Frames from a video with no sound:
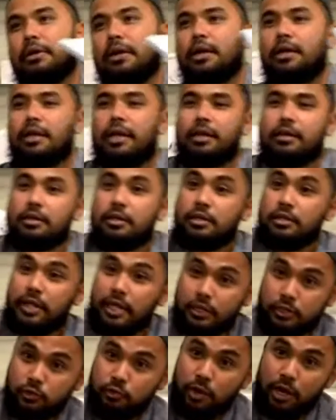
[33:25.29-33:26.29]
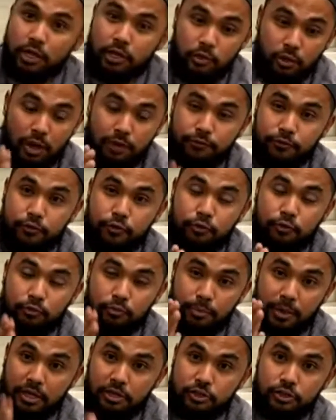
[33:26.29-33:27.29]
And then that's why you have
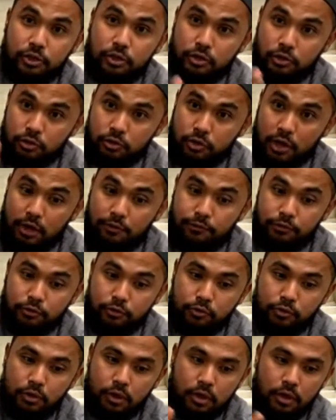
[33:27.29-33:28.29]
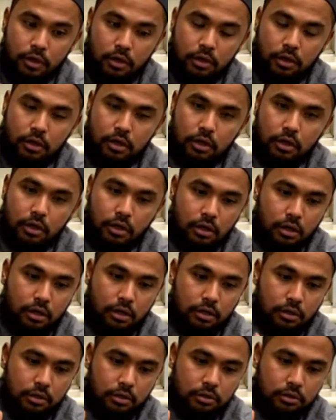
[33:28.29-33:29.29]
to make sure you have to uh,